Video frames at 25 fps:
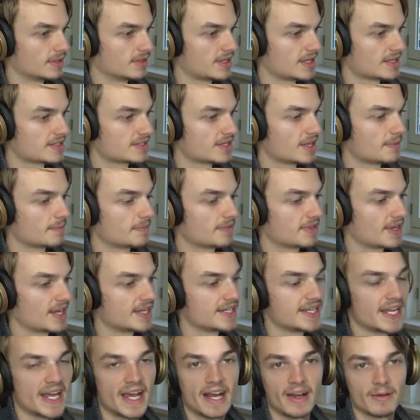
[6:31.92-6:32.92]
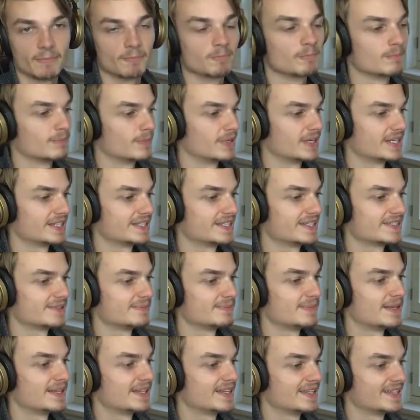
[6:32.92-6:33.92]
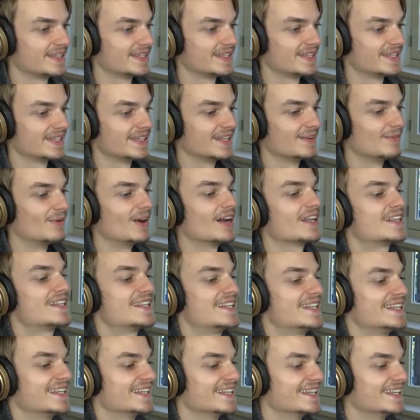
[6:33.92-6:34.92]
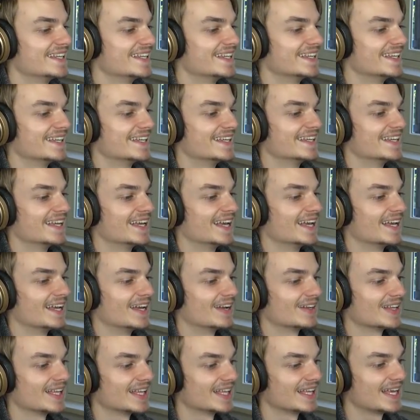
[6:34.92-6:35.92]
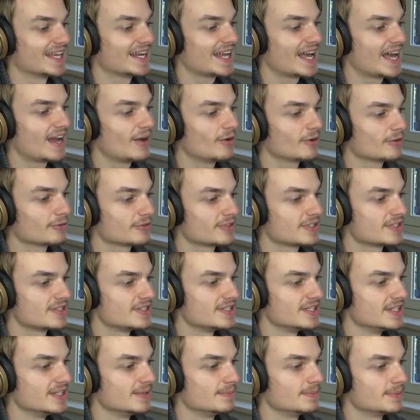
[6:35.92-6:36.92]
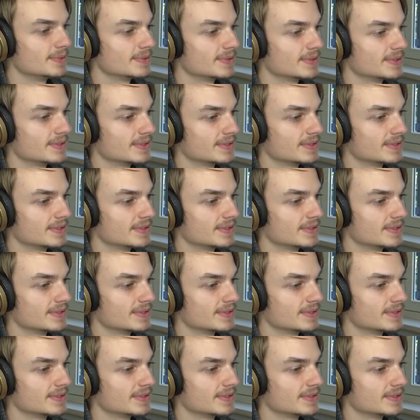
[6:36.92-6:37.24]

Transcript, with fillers: That's upside down, but it doesn't... What? Okay, get out of the jeep.